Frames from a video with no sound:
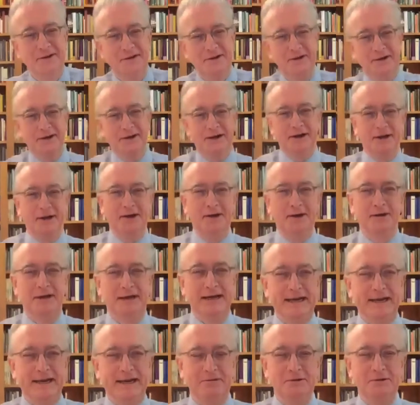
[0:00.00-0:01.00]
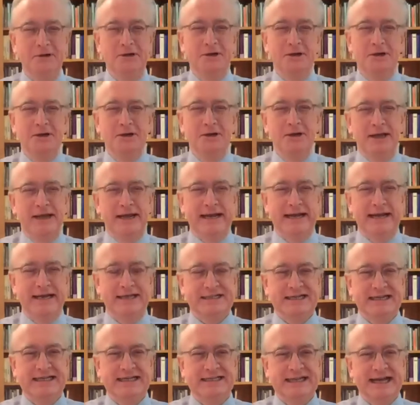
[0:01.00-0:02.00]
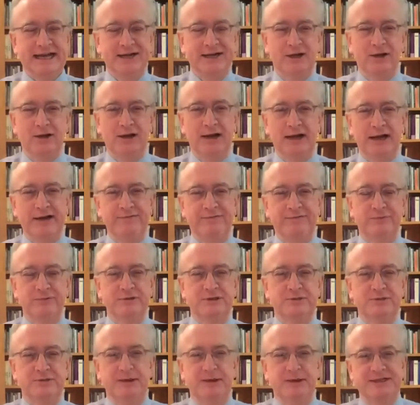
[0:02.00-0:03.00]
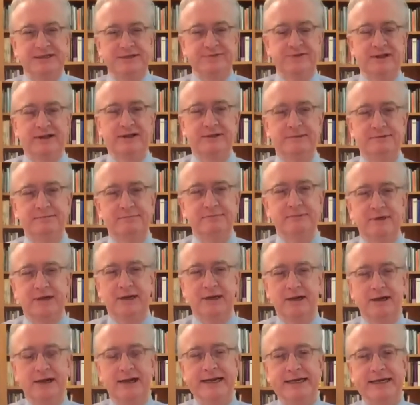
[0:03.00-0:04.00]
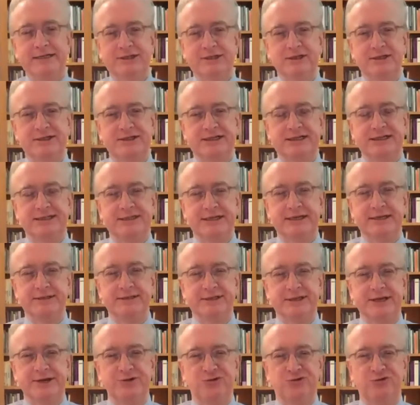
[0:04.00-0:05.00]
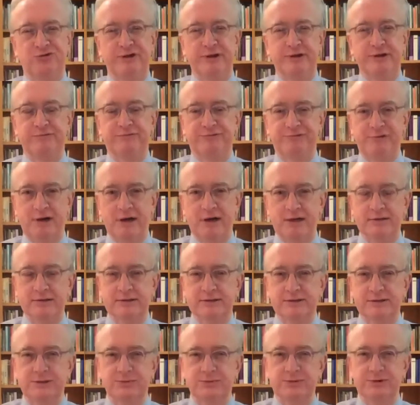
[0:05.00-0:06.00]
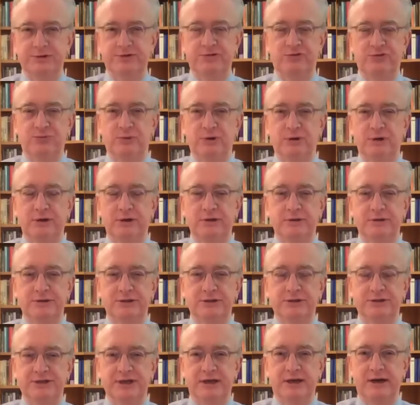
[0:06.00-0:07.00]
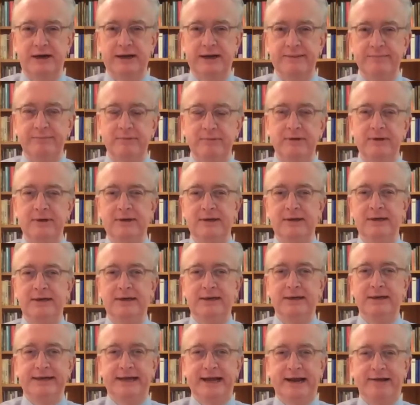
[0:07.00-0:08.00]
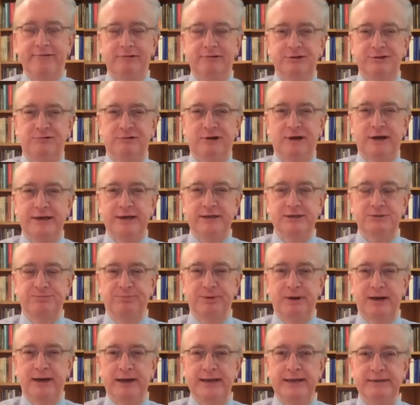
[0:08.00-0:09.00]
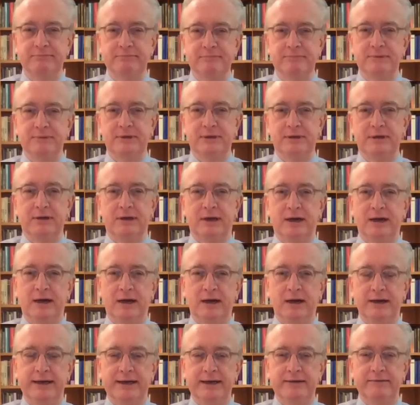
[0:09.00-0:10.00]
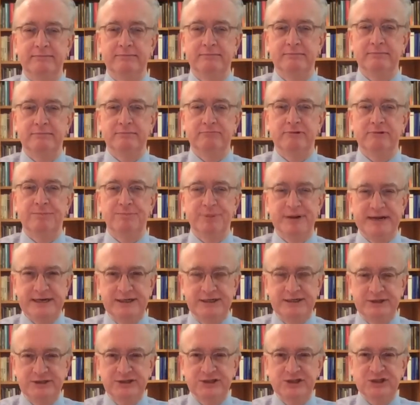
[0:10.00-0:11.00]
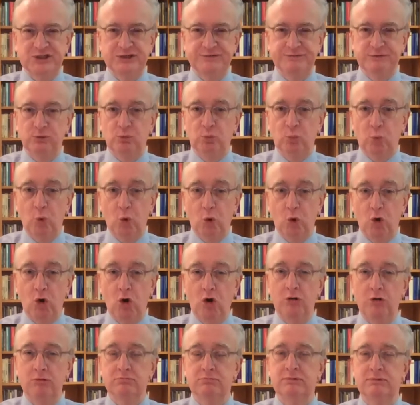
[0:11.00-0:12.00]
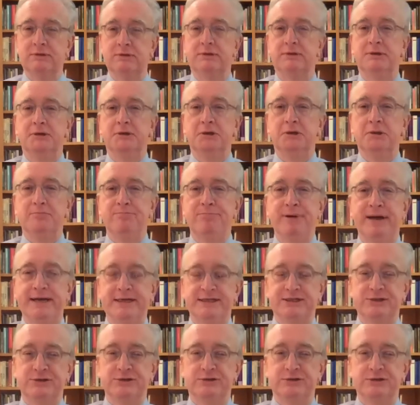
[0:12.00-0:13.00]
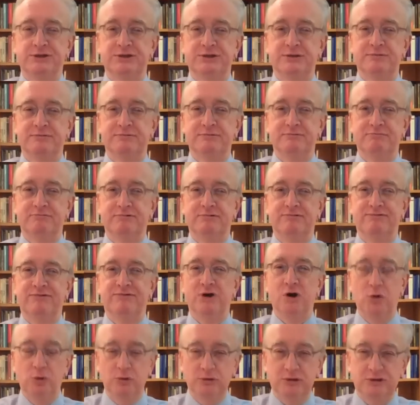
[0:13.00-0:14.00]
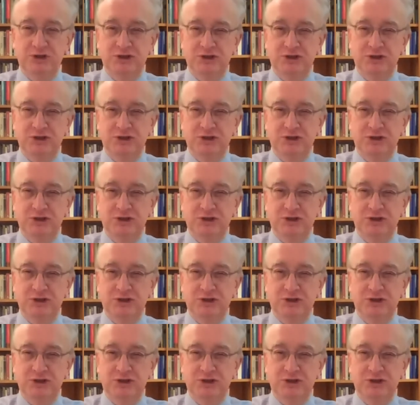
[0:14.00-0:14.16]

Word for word: Uh, he, his, his adult life was spent in the uh, later 16th century in France, which was a time characterized by uh, in repeated civil war, peasant revolt,